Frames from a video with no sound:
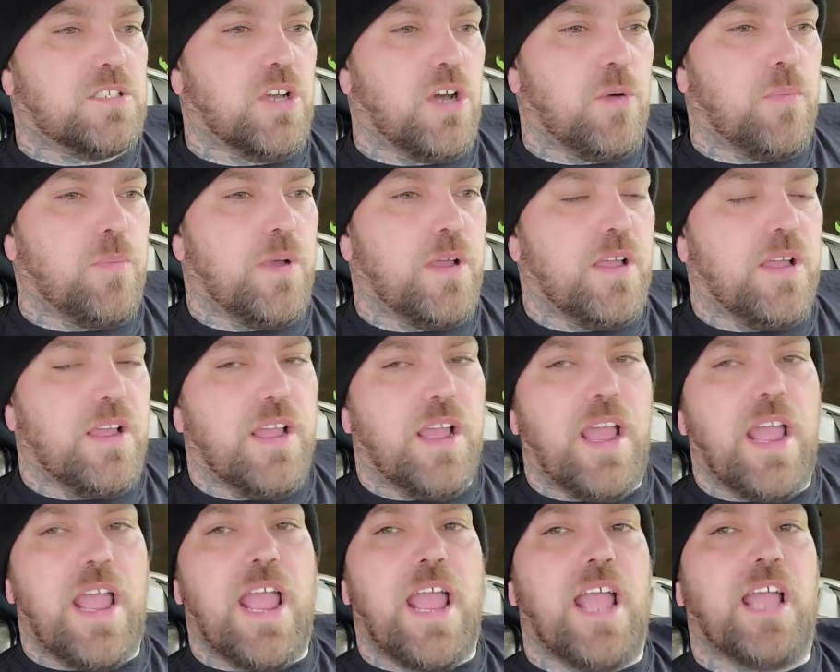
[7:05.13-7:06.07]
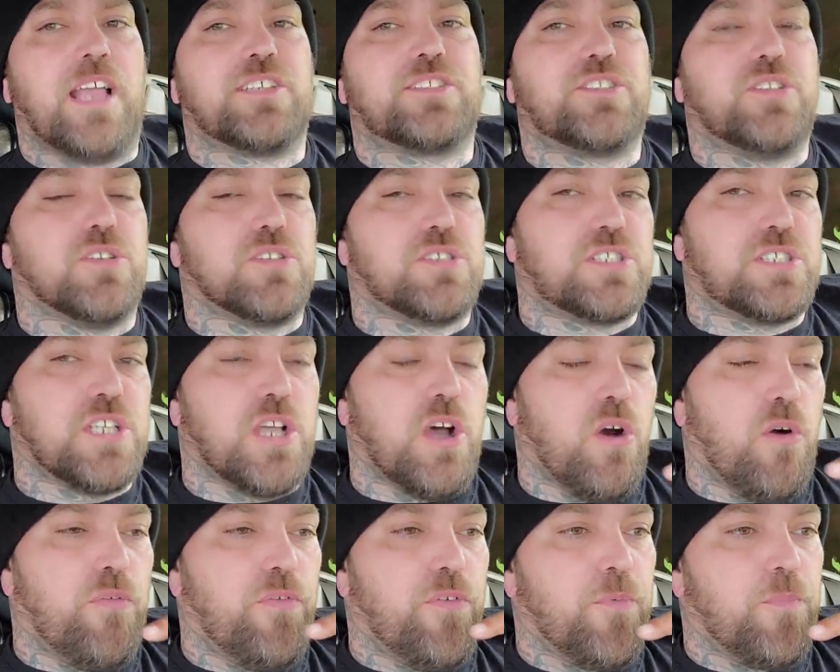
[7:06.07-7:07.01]
up, ask
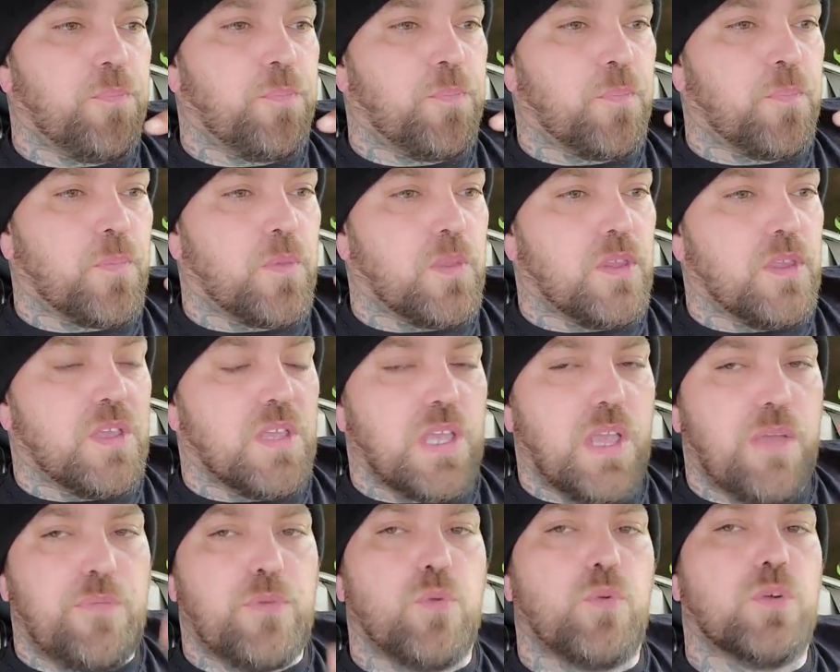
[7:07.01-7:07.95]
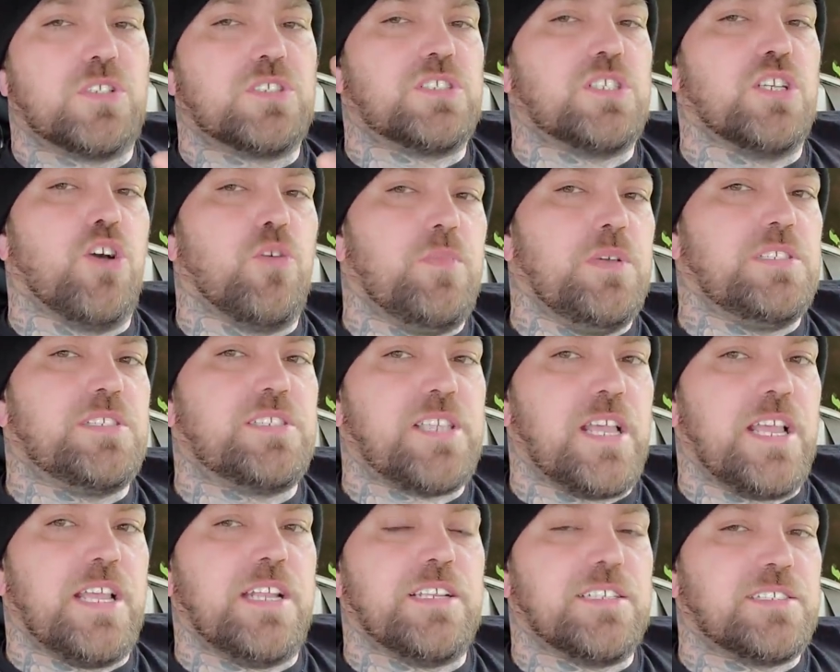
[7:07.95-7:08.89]
yourself if you would still be
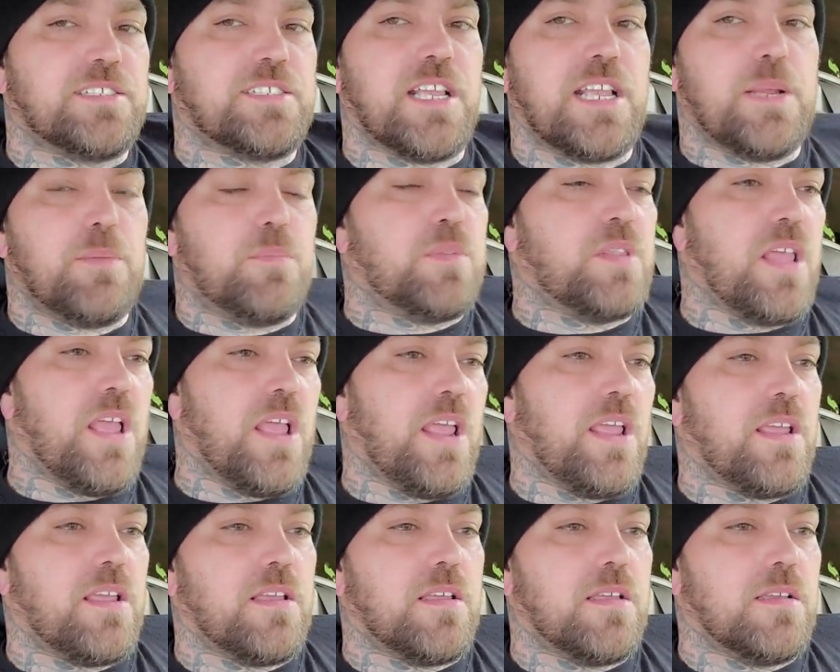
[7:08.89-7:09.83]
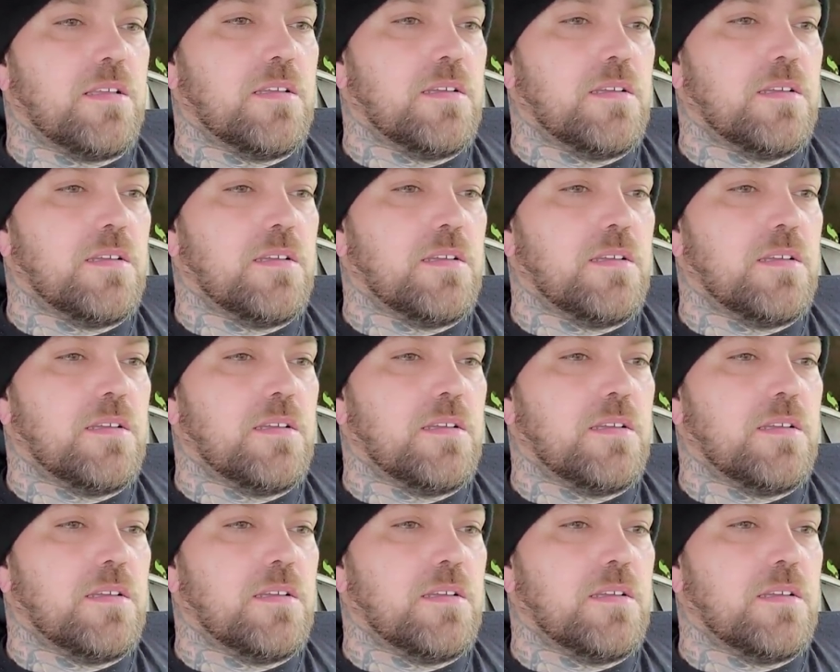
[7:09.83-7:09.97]
saying the same thing